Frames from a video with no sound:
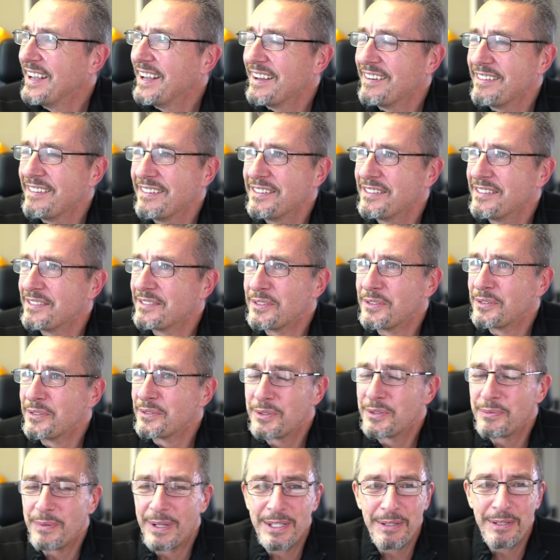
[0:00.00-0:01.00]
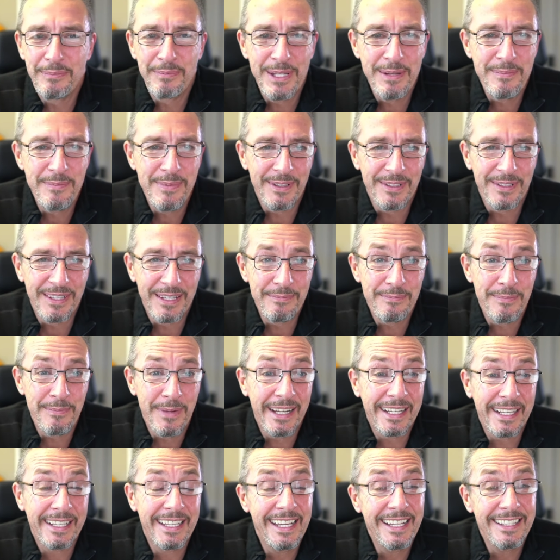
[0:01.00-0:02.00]
I don't know, 20 people, and
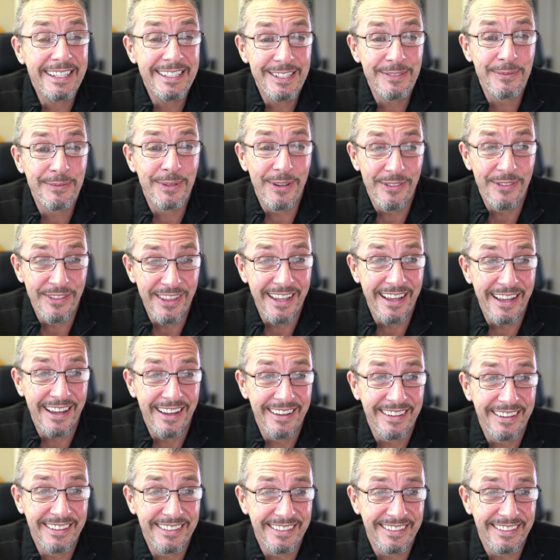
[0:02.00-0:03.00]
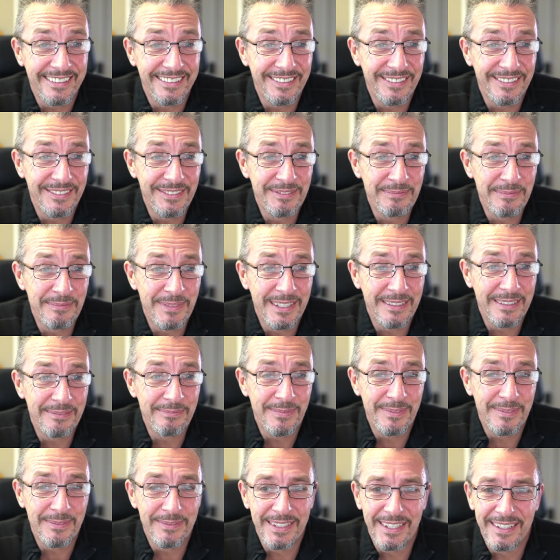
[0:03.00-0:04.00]
my kids were there, you know,
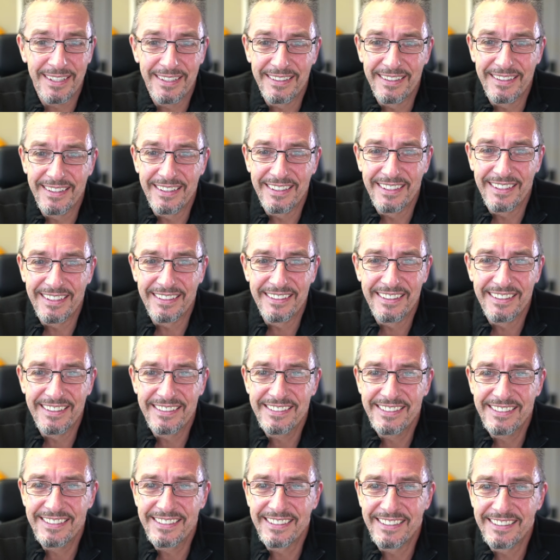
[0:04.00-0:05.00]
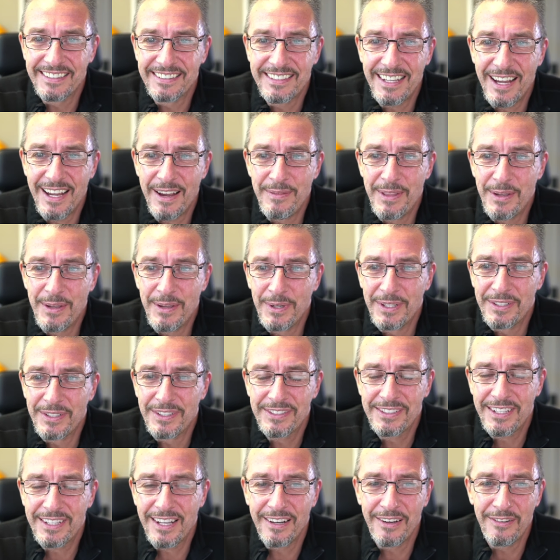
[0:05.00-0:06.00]
and in this time they were
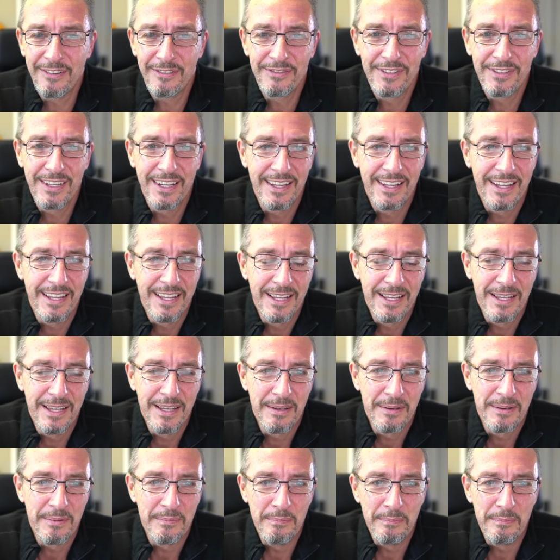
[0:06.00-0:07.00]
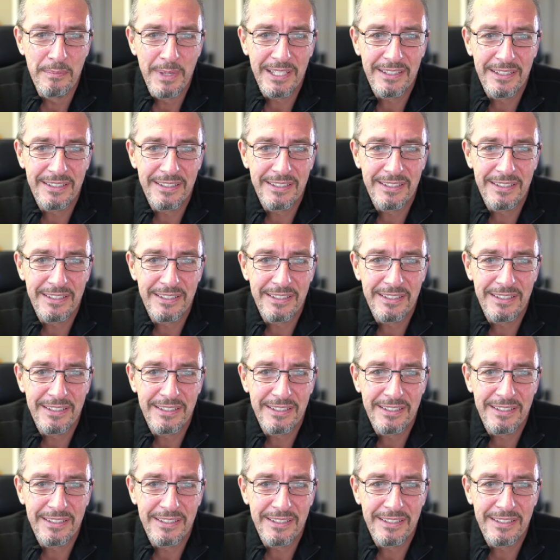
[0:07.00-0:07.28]
just kind of mid